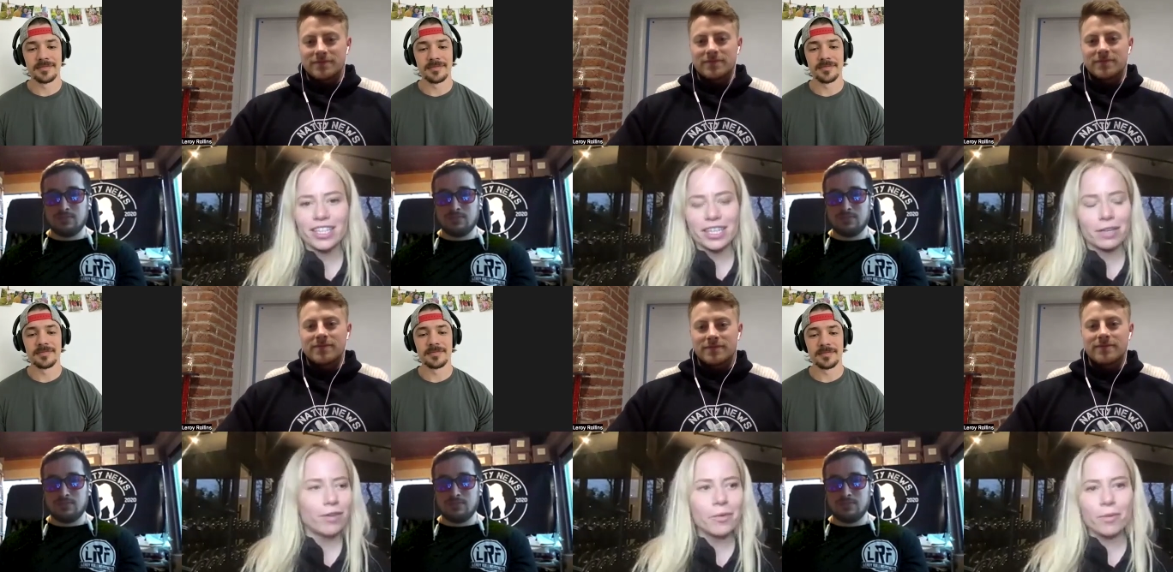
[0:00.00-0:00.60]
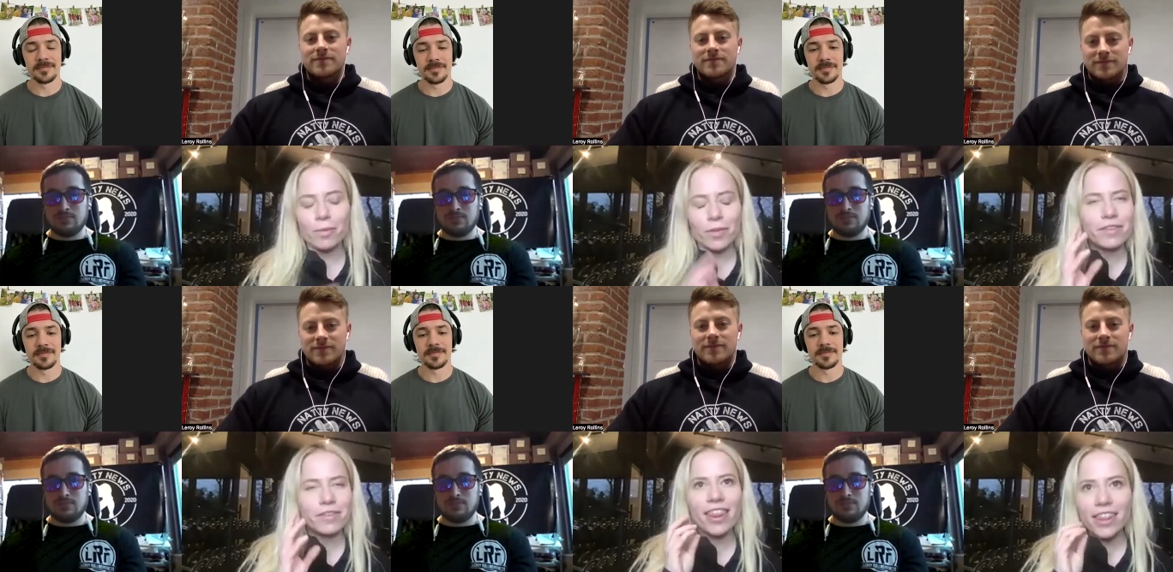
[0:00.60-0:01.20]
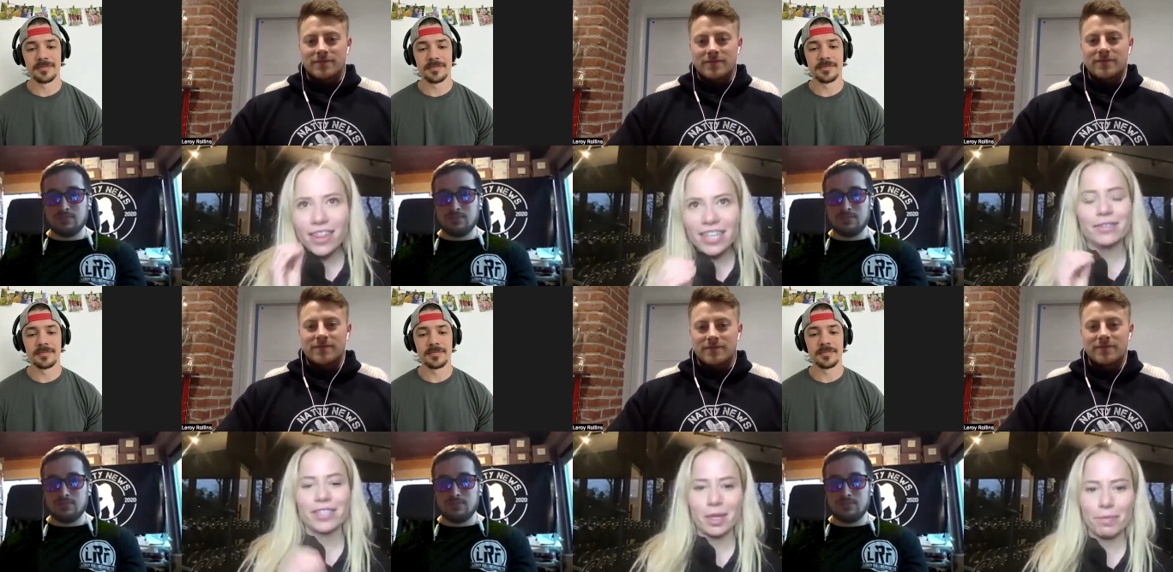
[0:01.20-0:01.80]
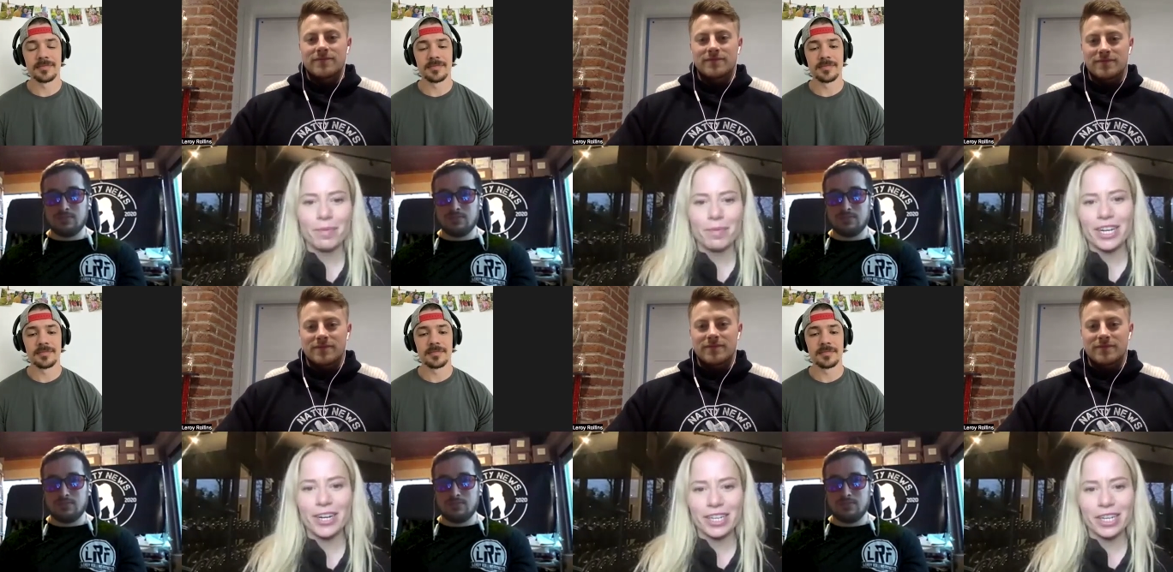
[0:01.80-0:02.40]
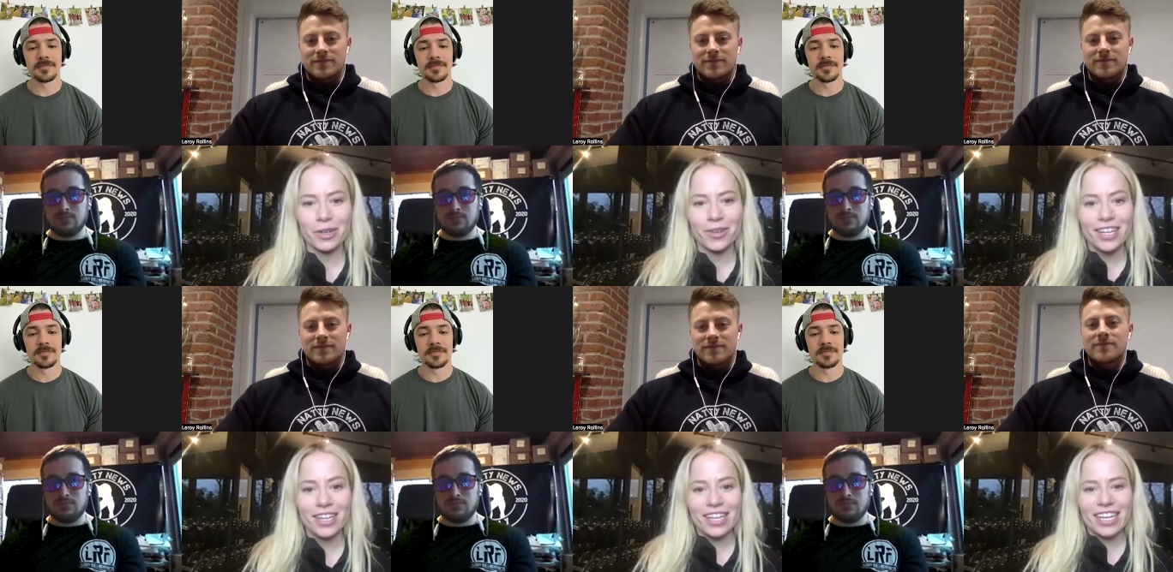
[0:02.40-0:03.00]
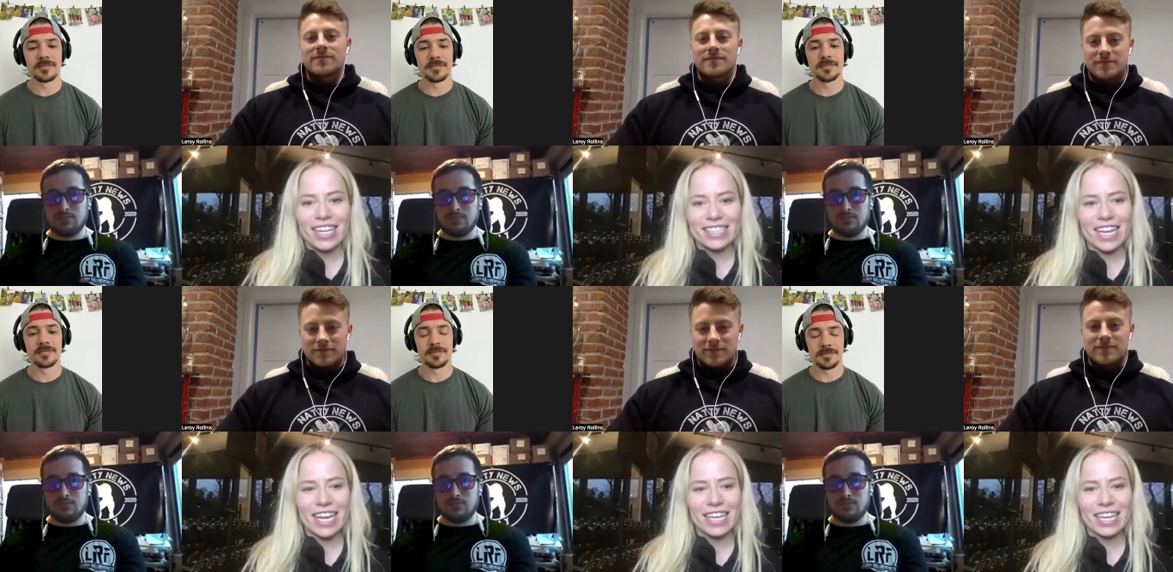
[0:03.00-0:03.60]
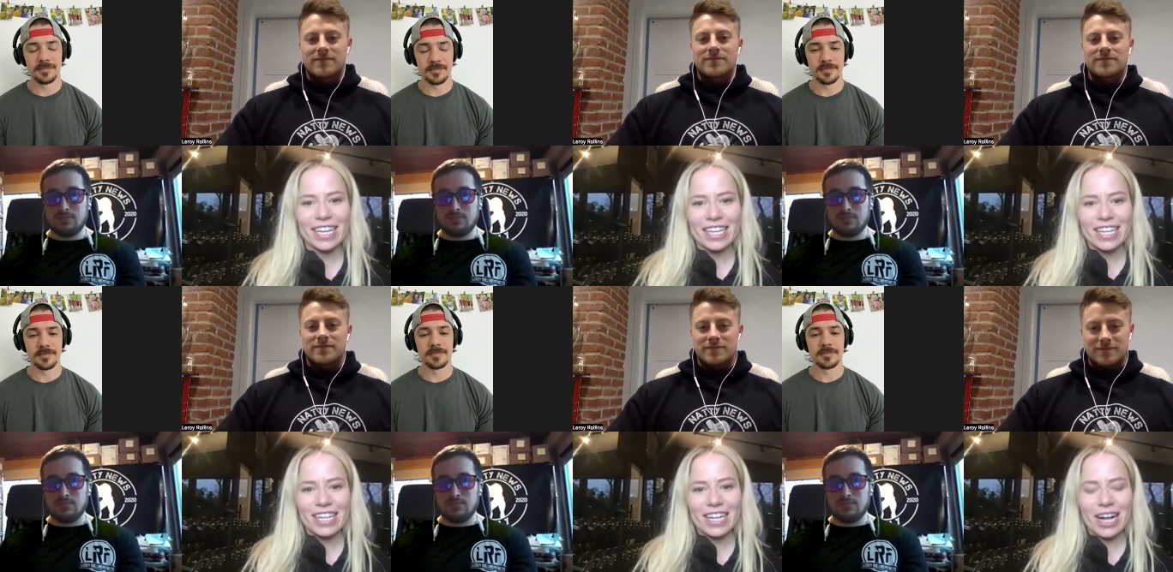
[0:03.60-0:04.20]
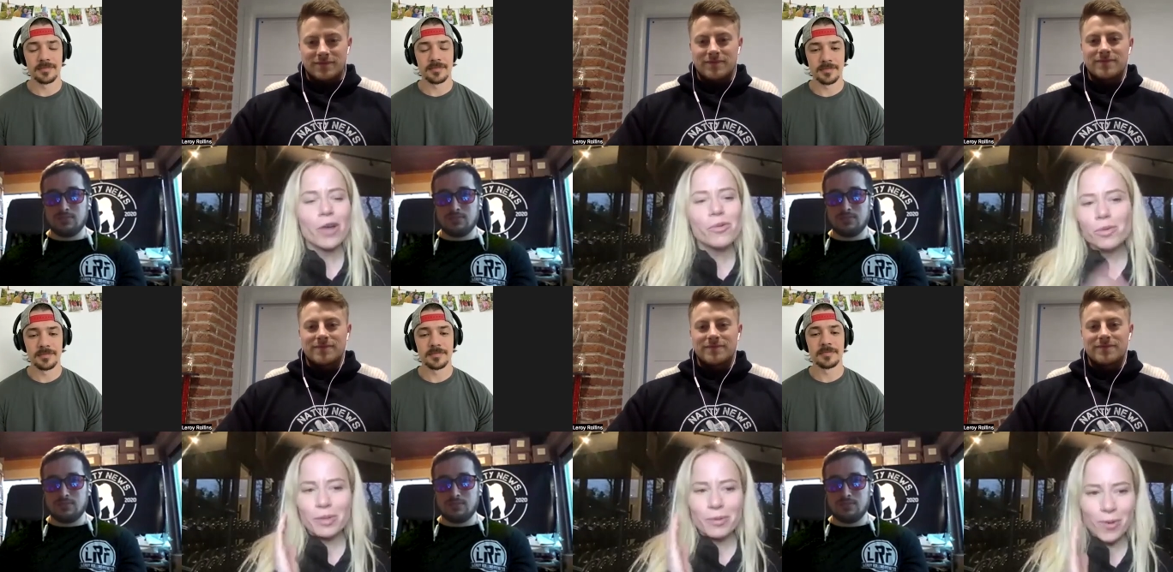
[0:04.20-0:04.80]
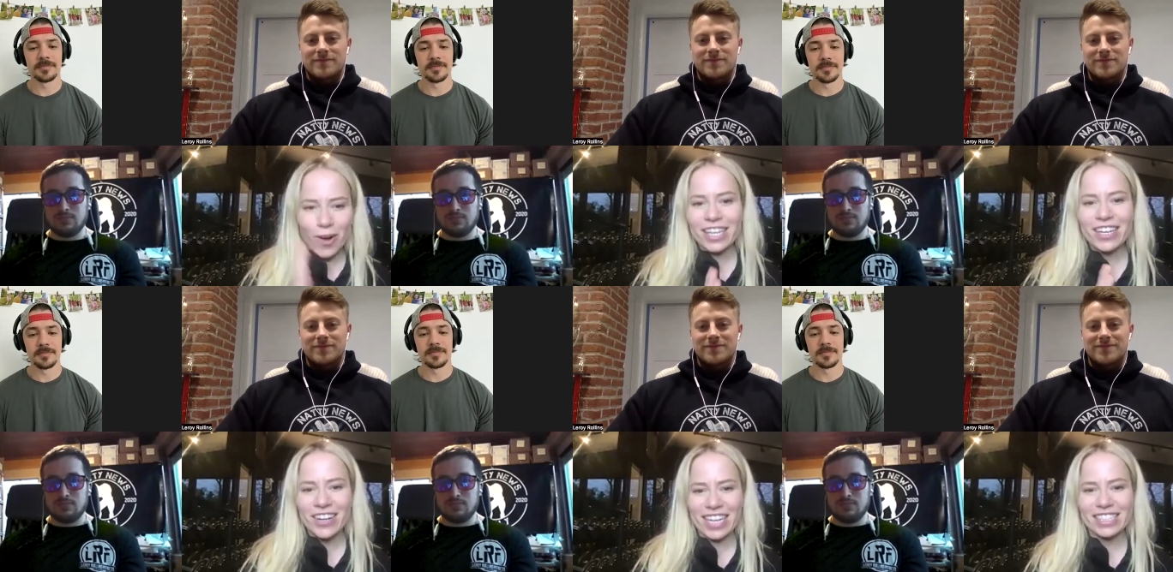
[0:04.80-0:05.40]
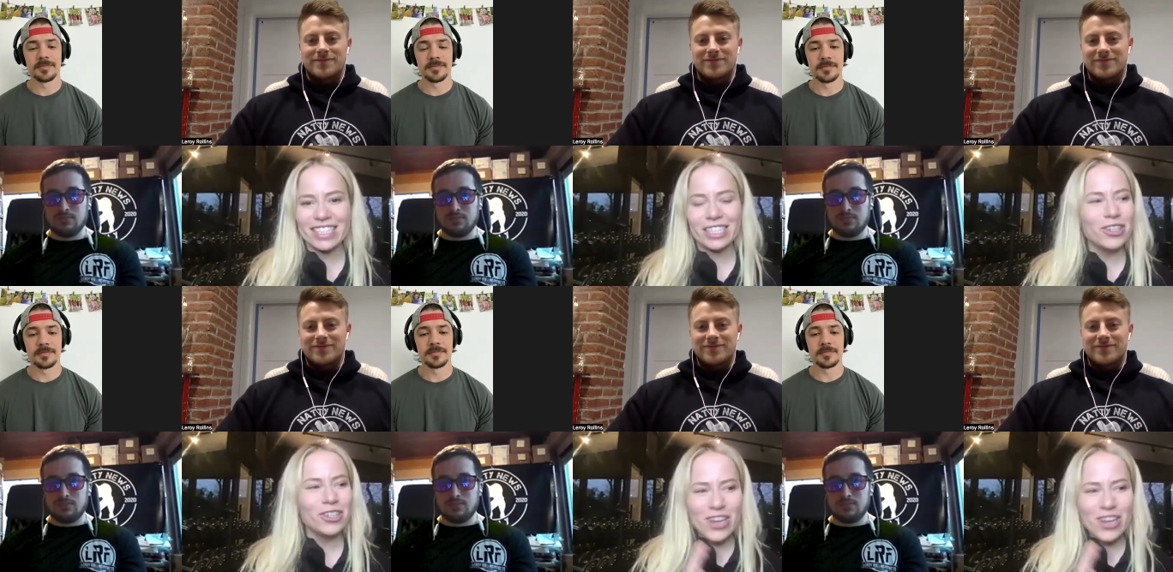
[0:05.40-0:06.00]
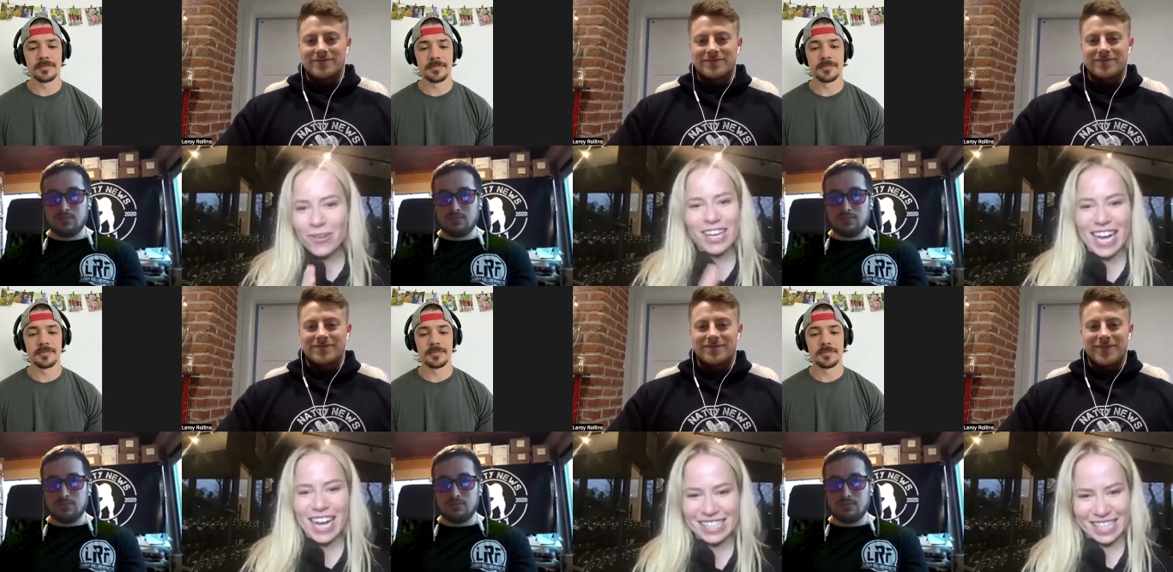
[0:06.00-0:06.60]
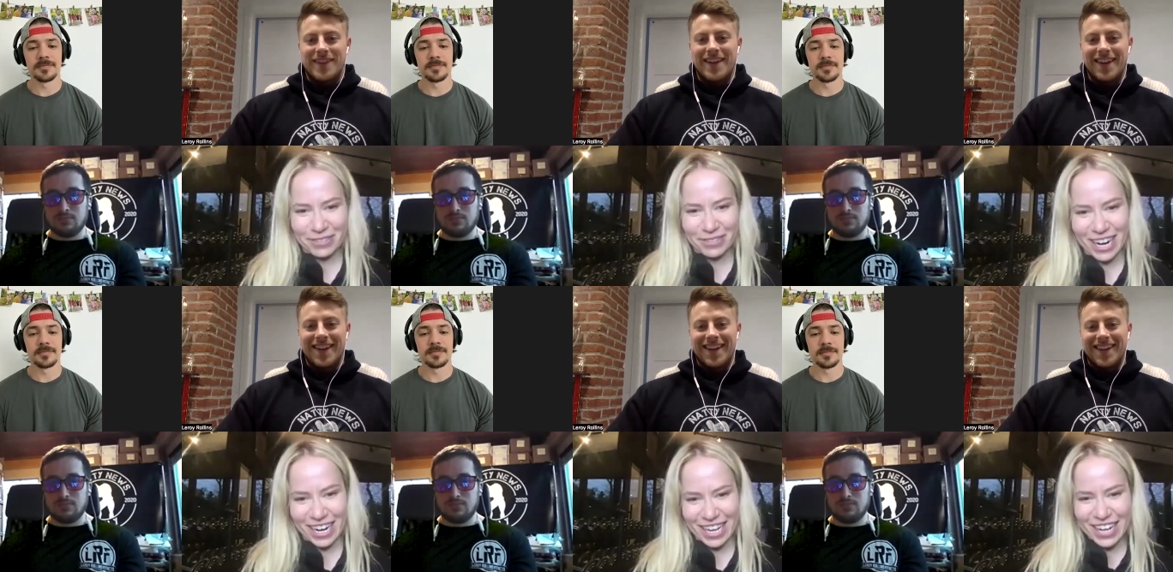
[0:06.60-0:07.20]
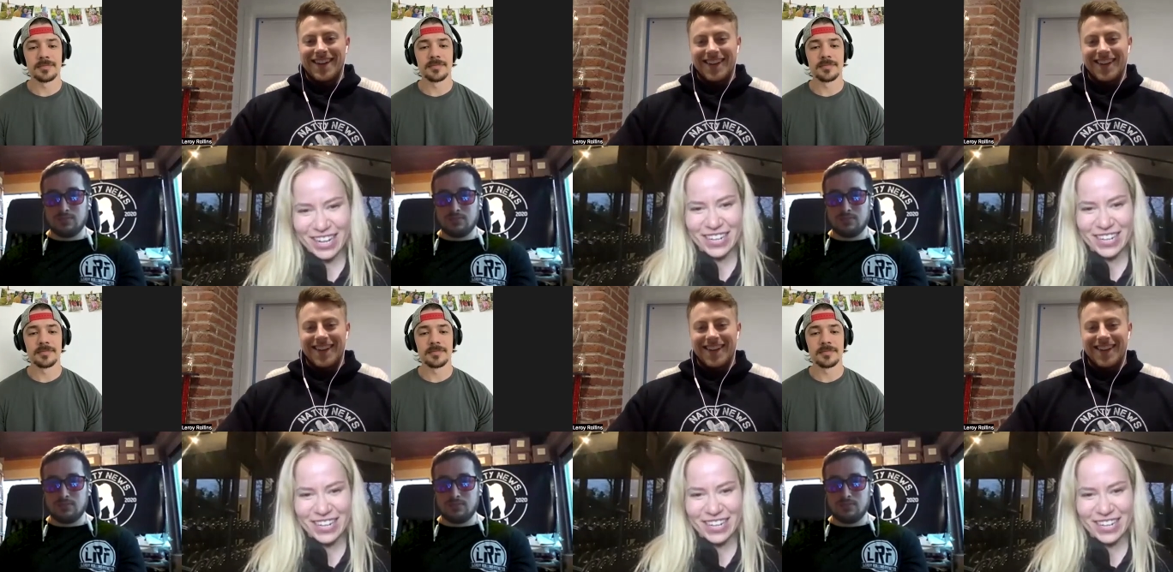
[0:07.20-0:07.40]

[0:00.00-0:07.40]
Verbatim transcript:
Speaker 1: Like, if I even think of skipping my cardio, it's like, I will be walking on that stage knowing I skipped cardio.